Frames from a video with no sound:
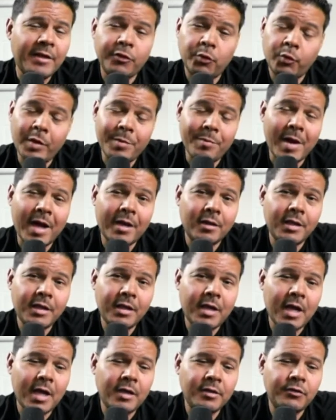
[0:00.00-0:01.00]
as a
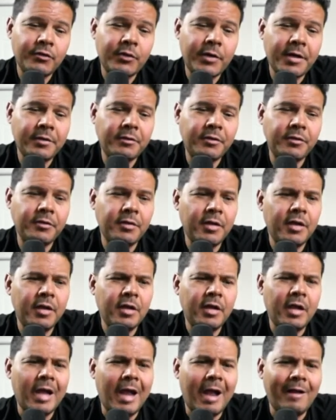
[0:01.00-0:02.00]
remodeling contractor,
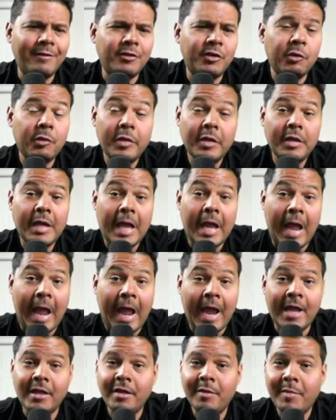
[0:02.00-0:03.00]
uh, doing
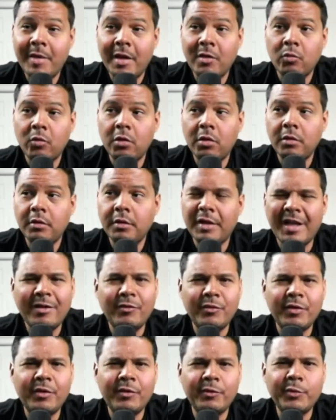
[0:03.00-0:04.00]
handyman work, it,